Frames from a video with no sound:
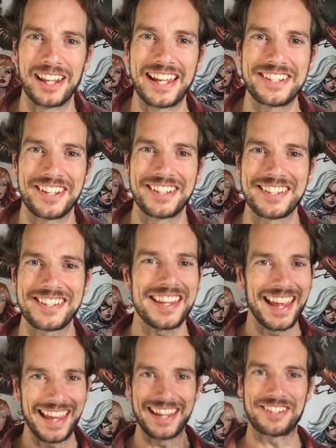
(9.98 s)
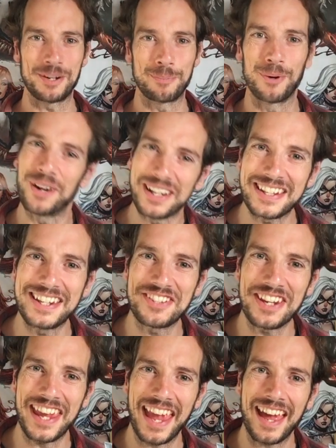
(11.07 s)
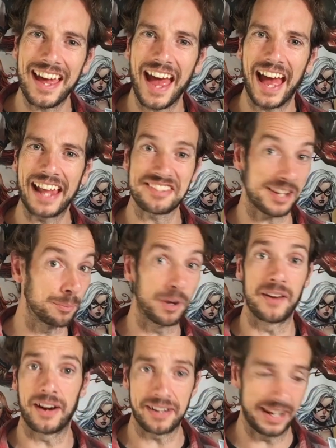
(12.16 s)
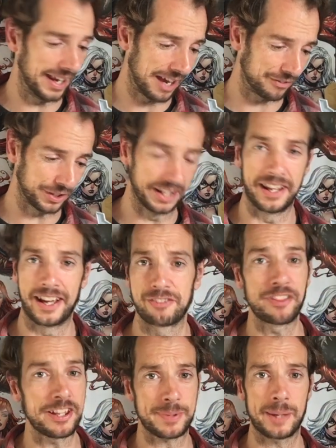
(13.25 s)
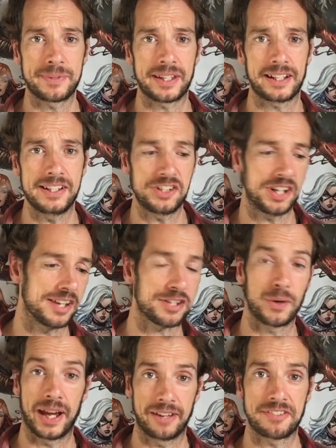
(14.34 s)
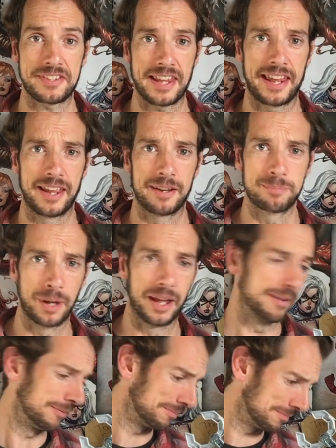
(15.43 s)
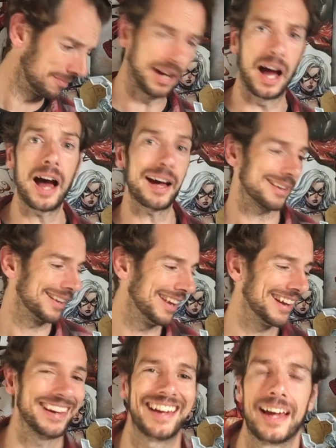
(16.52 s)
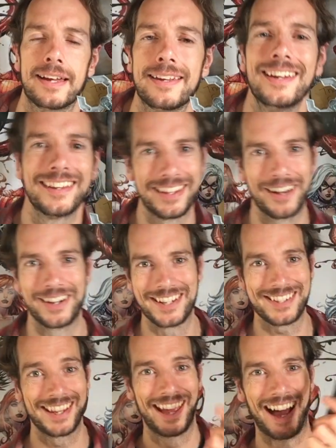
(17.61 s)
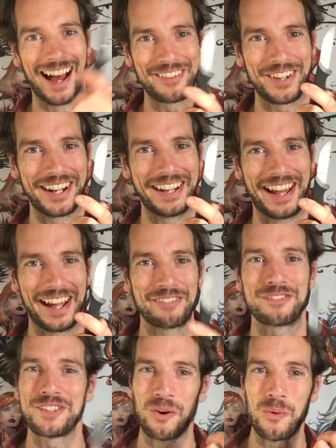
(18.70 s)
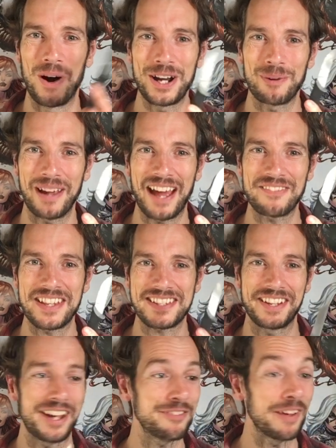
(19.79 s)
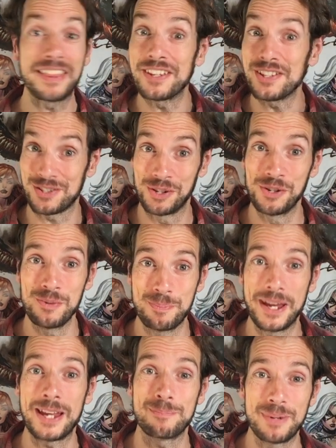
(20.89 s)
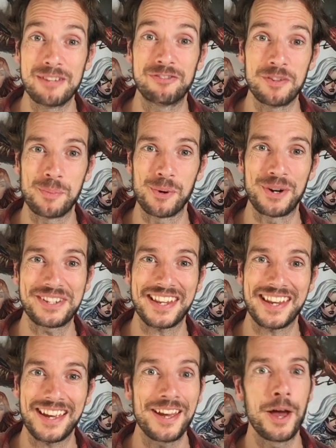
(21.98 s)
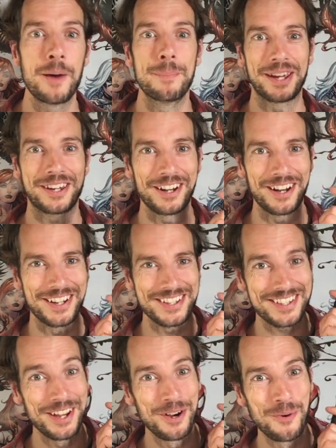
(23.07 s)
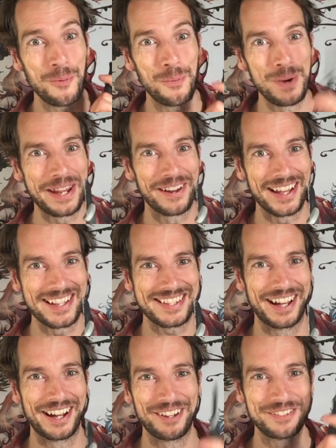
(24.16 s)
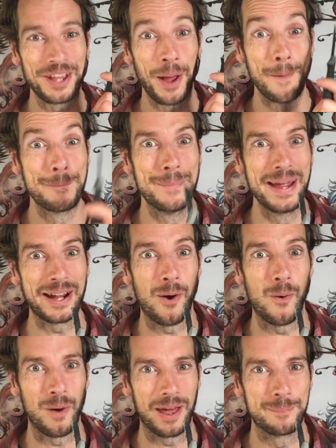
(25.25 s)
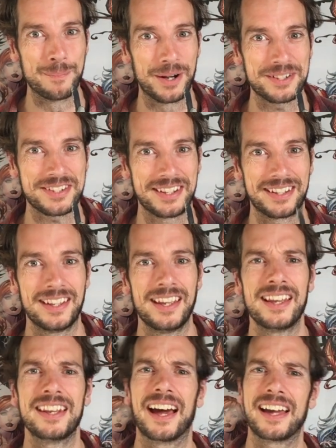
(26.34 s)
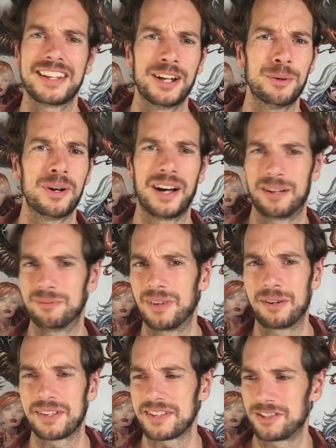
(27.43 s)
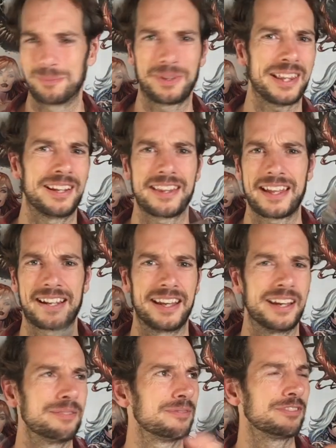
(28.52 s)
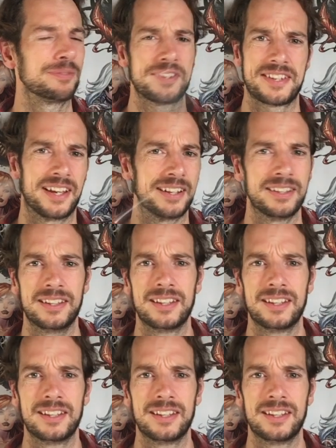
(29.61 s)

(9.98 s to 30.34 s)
Legends, it's your boy D G here, and somewhere around here I've got a knife. That's becoming a cliche, so I have to say it, but... Ah! Haha! There it is. I've got a knife. So why do I have this knife and these two big beefy boys here? Because we got ourselves a big old unboxing. Now, you know what? I'm, I'm going to stop. Look, look at that glare from the sun.